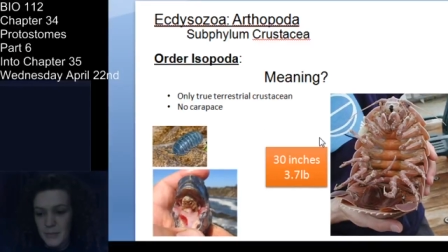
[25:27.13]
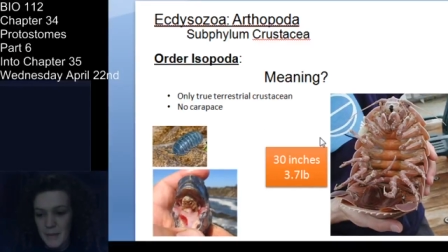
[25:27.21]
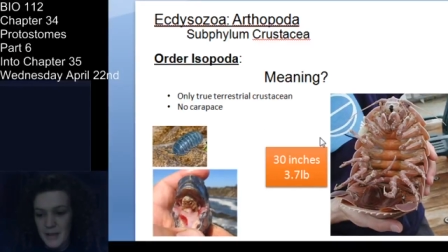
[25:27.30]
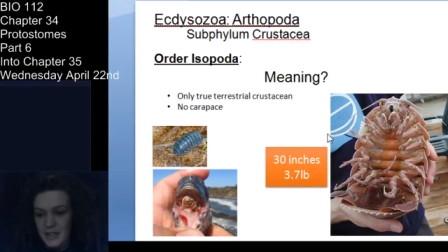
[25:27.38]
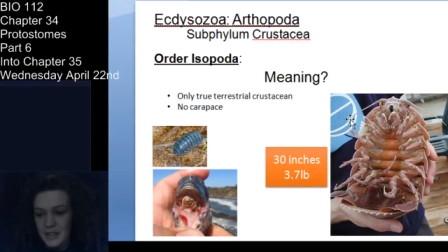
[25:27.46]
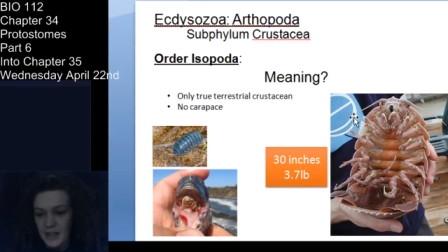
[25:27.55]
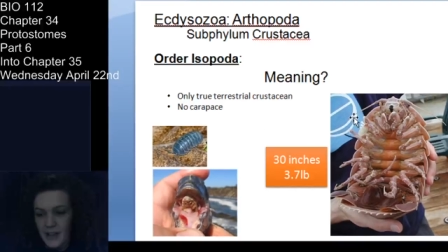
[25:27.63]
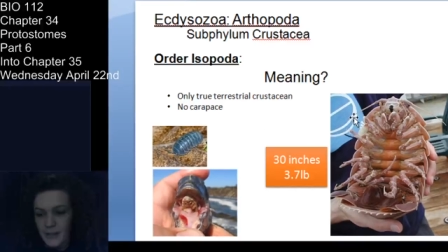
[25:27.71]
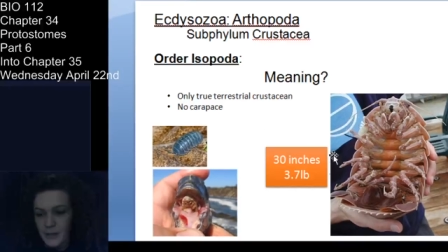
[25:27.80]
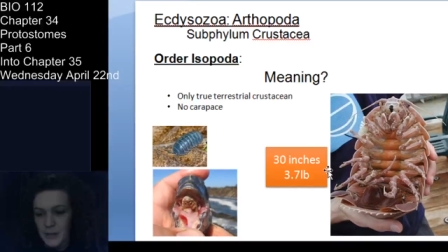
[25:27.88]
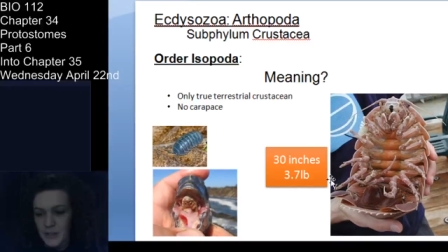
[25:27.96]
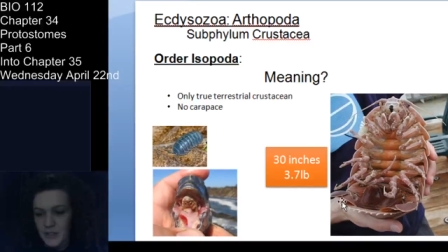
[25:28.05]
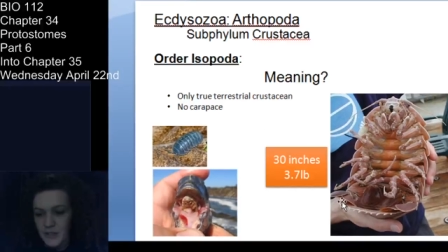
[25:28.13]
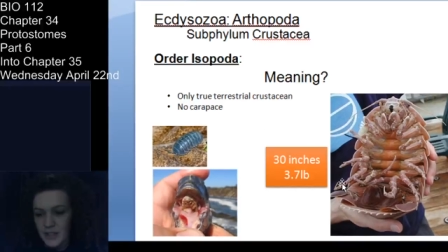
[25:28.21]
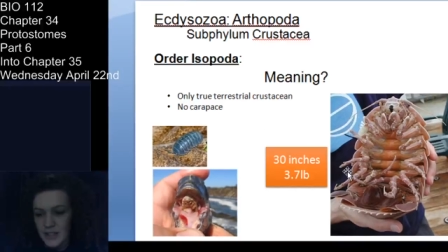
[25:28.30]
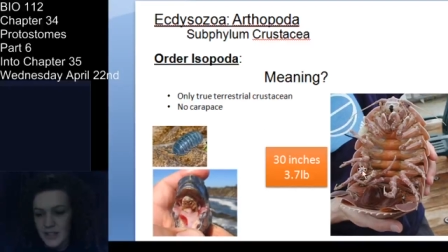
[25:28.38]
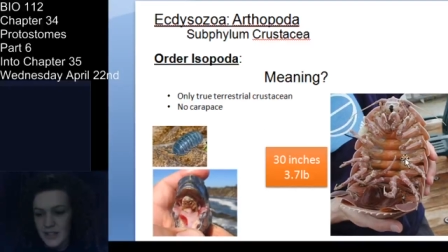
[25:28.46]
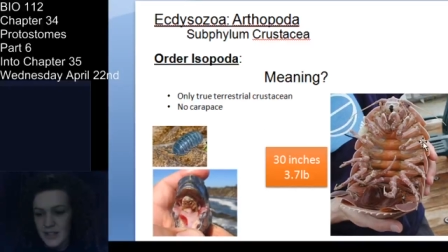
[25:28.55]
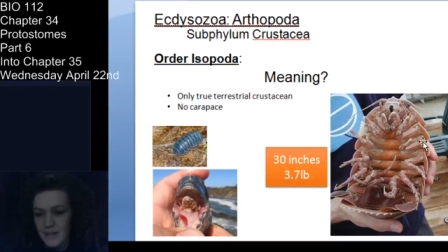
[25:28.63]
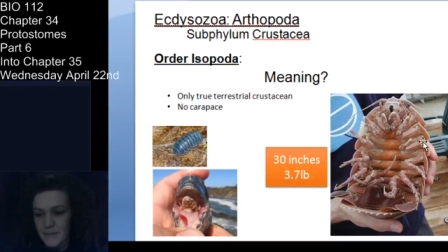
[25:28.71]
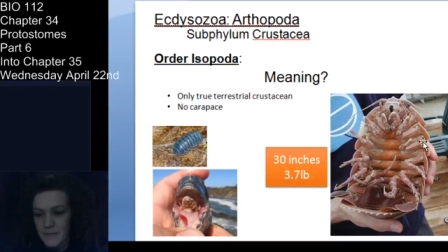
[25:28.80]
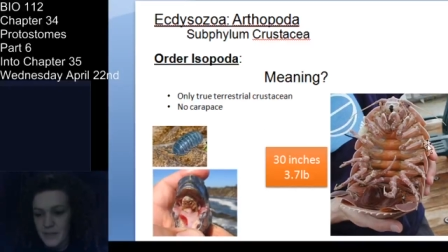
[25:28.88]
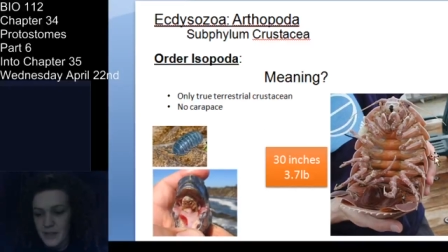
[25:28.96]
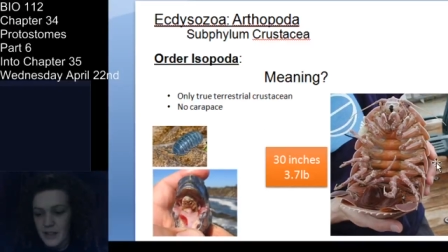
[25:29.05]
They basically have a bunch of these
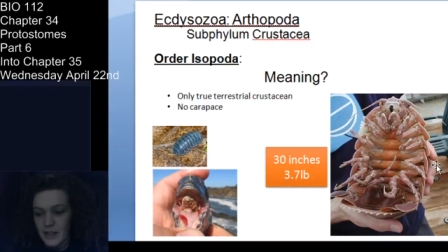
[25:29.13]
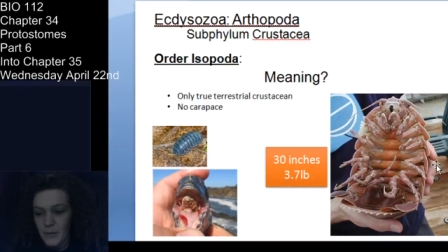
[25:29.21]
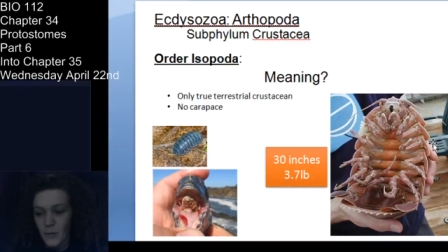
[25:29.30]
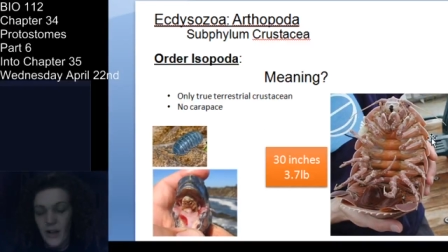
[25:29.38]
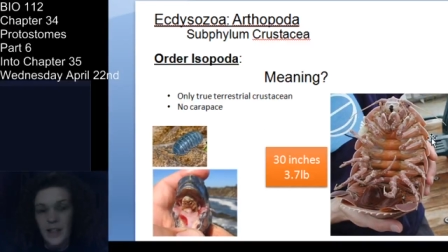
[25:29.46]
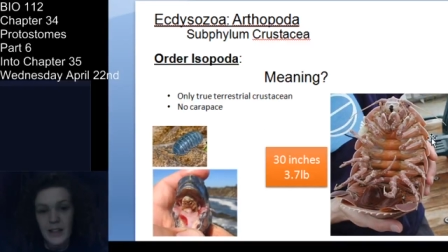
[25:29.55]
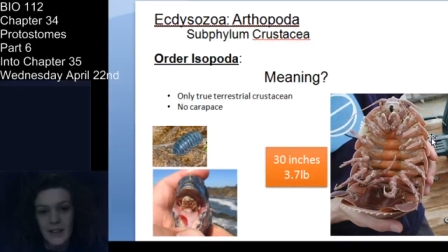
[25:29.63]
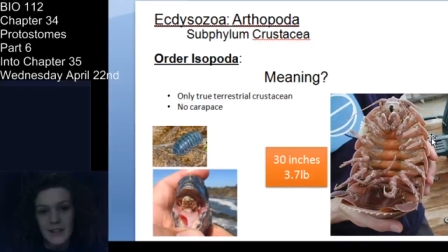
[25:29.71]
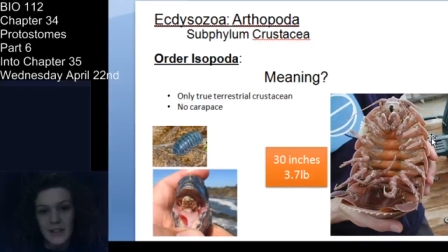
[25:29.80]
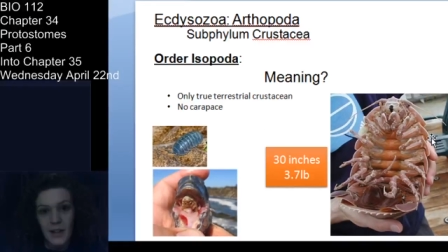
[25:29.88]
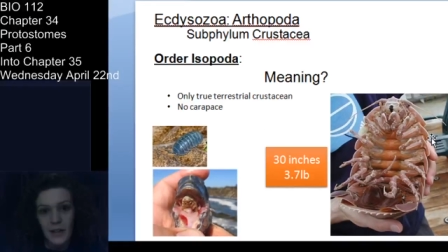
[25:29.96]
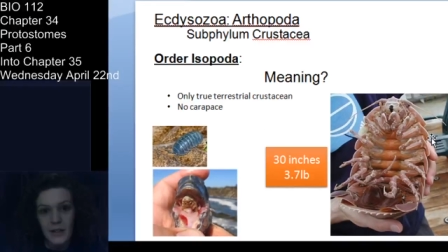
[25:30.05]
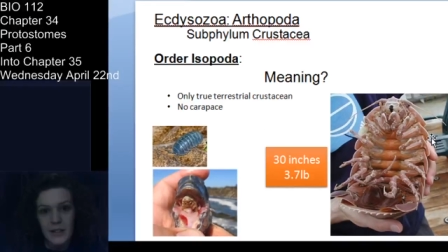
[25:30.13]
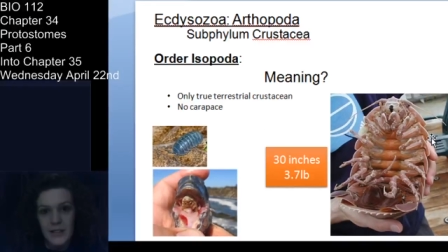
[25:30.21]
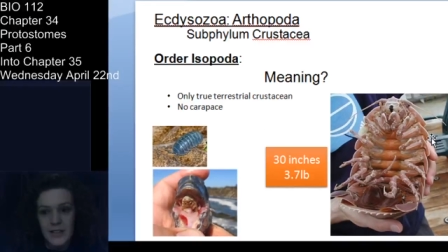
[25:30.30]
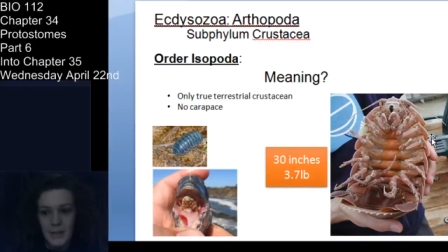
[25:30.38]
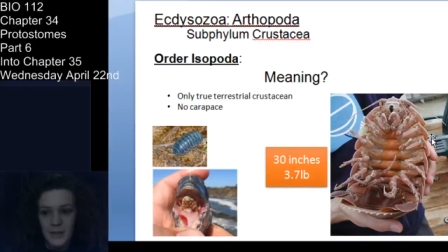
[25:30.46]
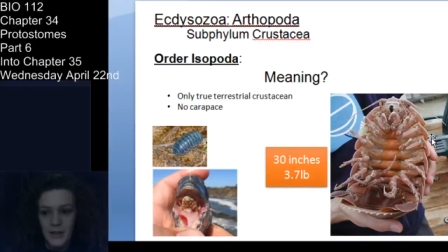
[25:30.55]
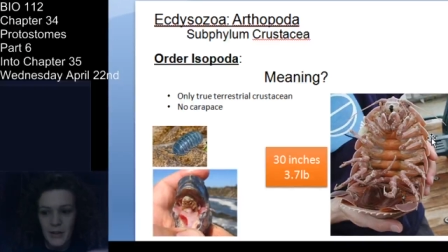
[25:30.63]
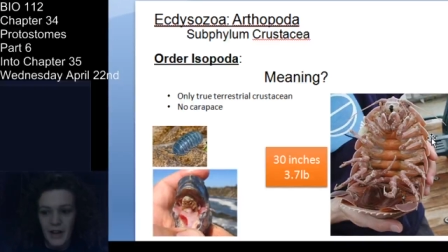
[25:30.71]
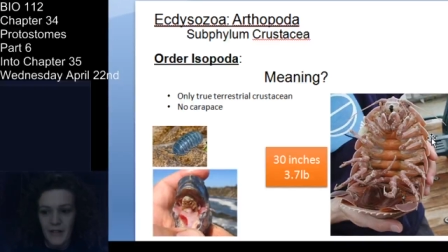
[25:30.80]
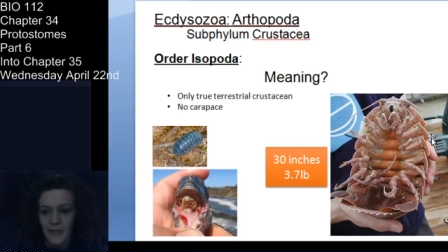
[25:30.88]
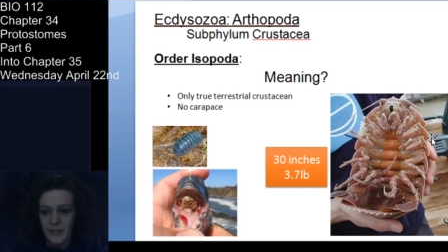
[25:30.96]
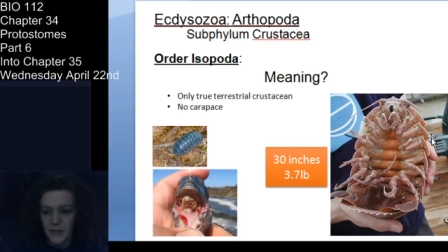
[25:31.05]
walking legs that all look the same. They don't
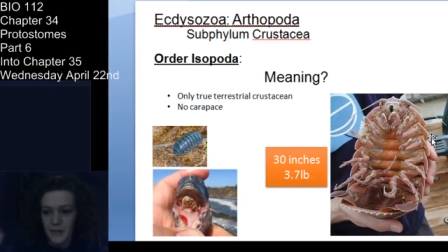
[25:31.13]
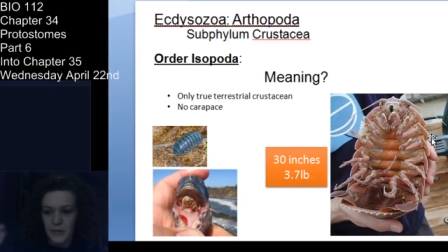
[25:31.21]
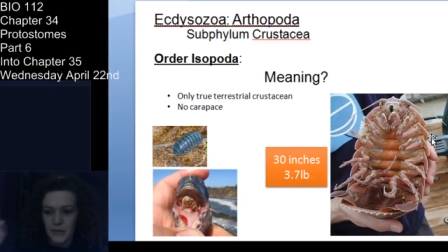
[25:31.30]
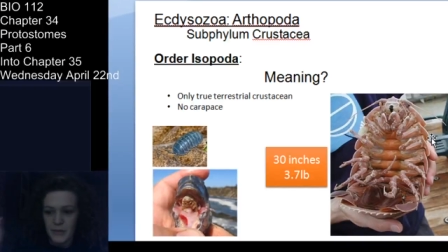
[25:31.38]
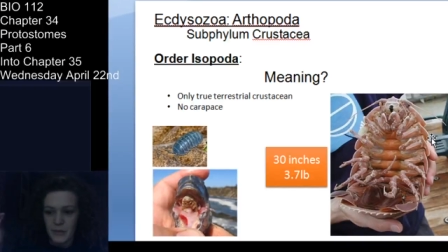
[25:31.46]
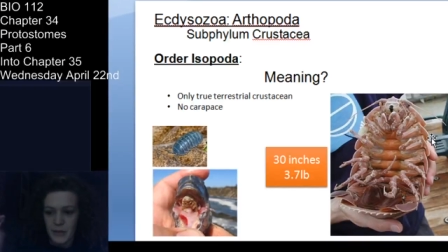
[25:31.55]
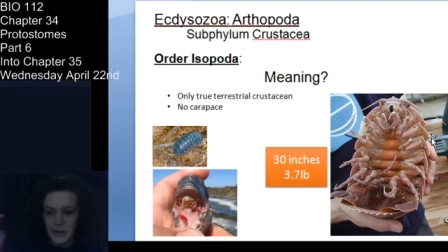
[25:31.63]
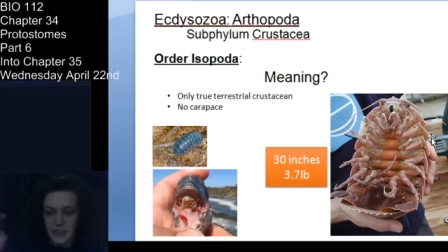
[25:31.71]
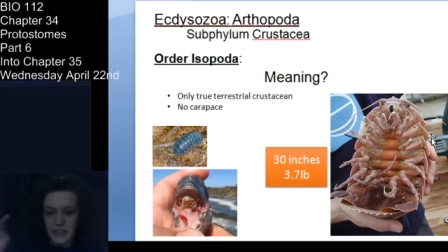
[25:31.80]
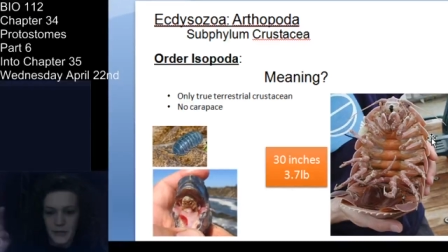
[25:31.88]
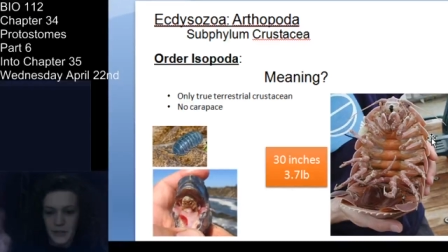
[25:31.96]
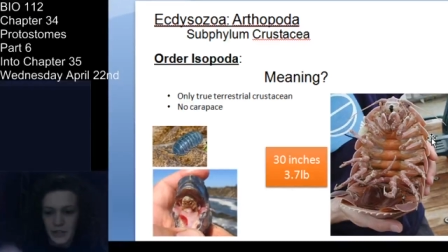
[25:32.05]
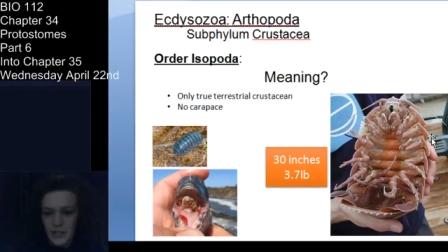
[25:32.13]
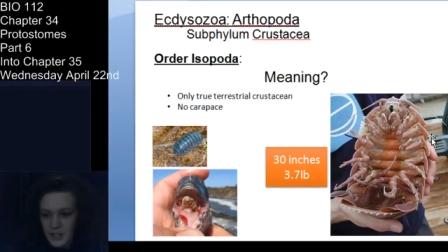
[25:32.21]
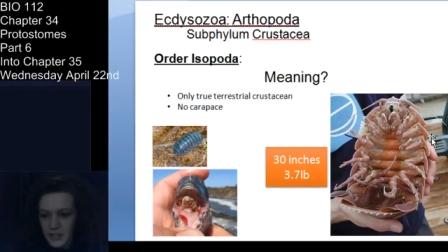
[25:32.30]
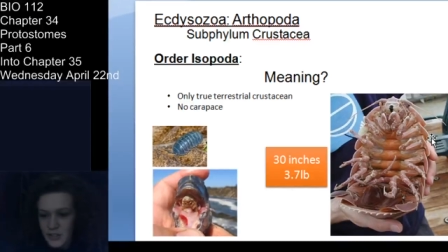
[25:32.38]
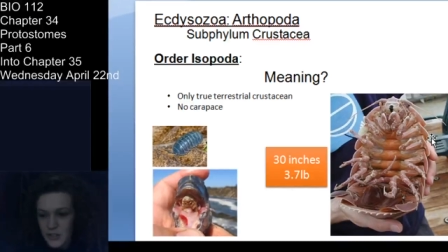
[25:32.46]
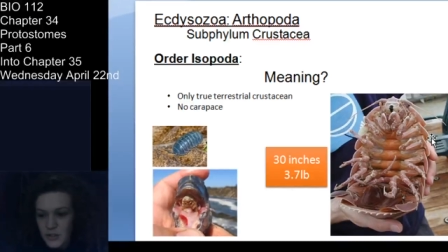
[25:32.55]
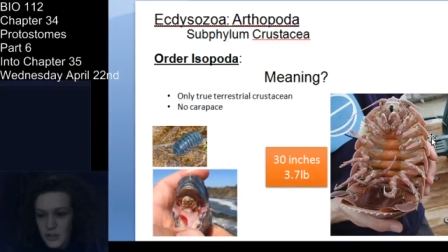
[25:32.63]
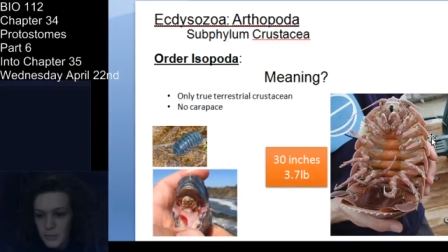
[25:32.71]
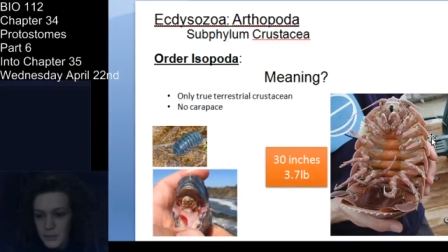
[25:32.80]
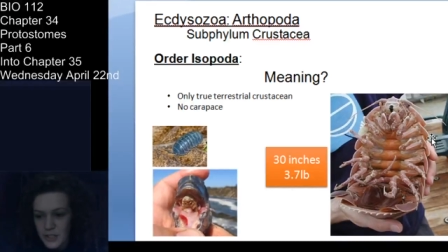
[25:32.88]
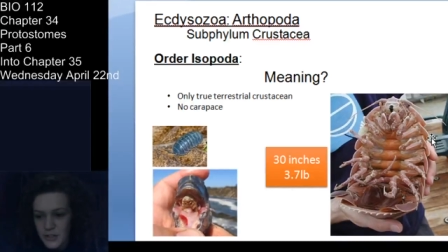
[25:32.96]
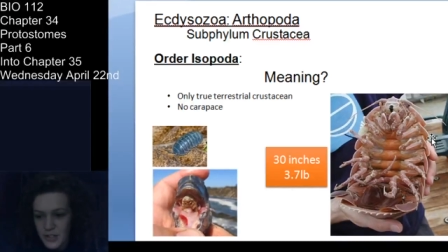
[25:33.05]
have really differentiated,
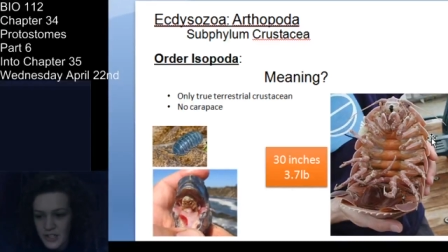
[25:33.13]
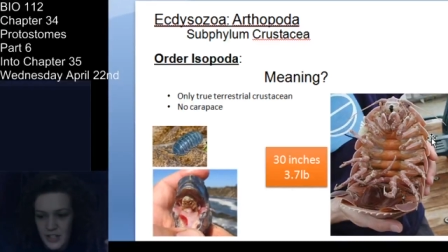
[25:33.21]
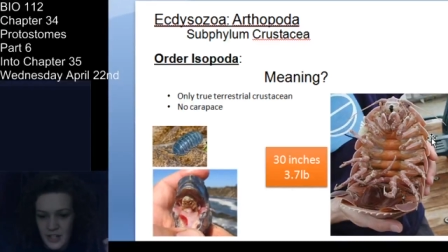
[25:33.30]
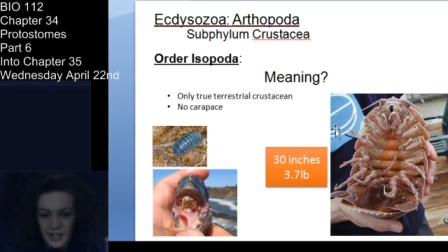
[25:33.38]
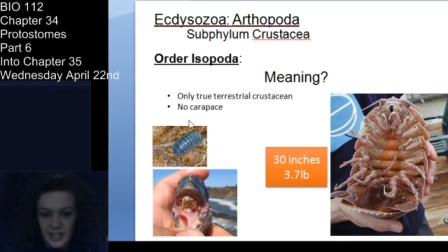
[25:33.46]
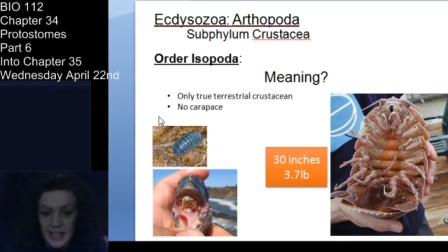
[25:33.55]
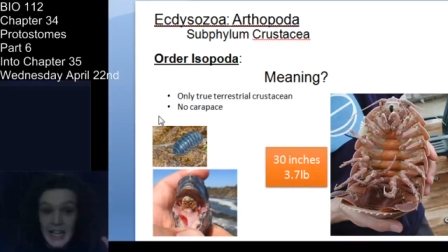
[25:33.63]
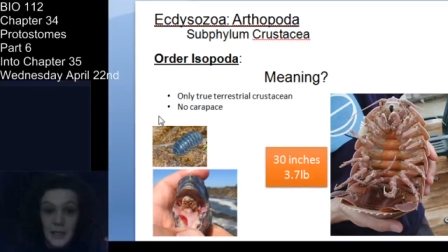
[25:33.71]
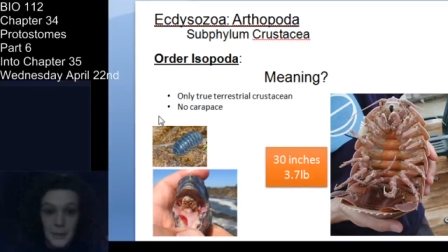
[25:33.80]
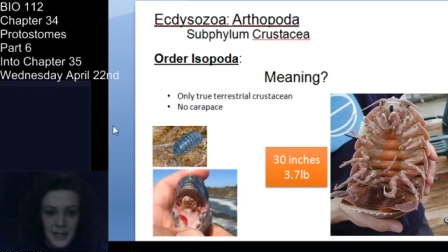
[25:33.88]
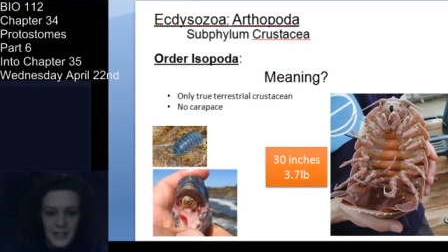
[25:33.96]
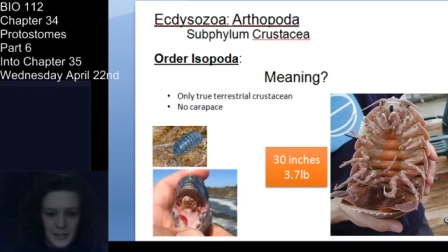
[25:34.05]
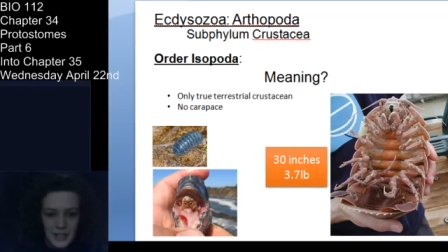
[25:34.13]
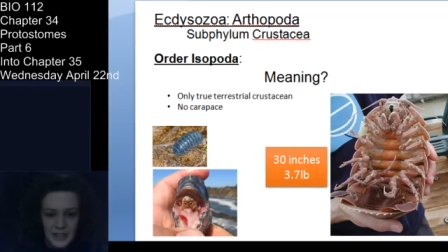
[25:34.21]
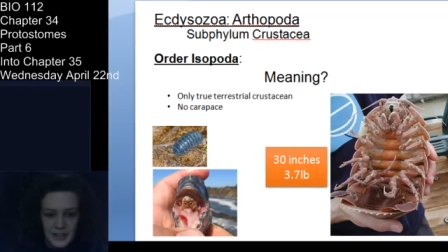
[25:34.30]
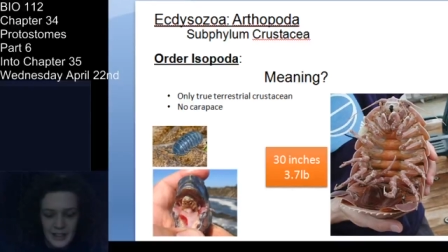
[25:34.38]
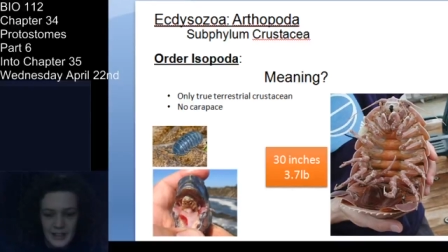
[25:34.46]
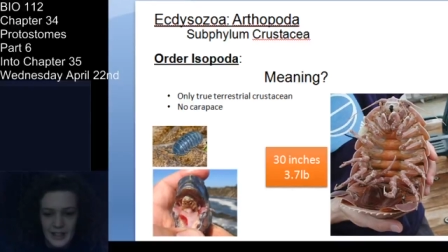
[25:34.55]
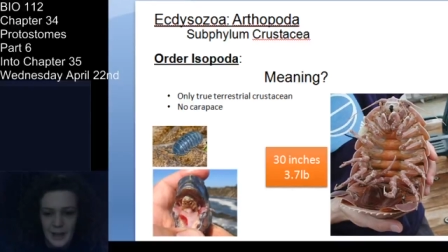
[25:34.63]
super differentiated chelipeds or anything like